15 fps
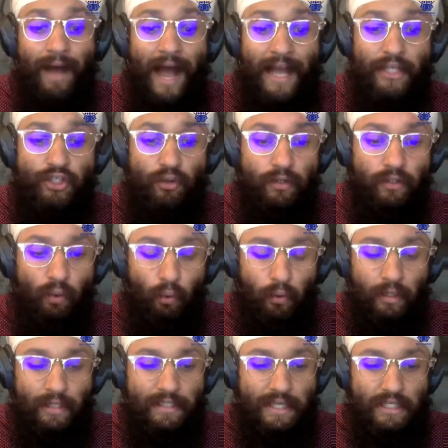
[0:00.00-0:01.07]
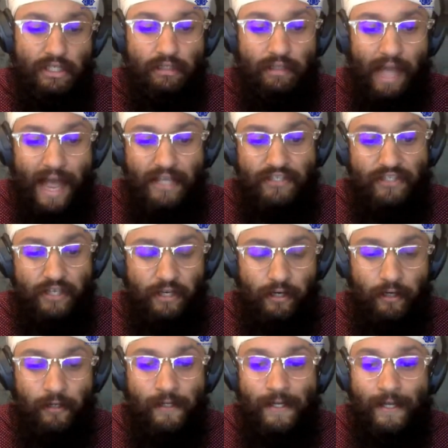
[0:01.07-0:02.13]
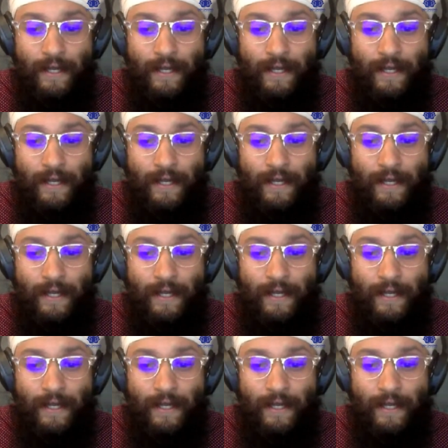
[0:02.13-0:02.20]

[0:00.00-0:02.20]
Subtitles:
I joined the organization last year.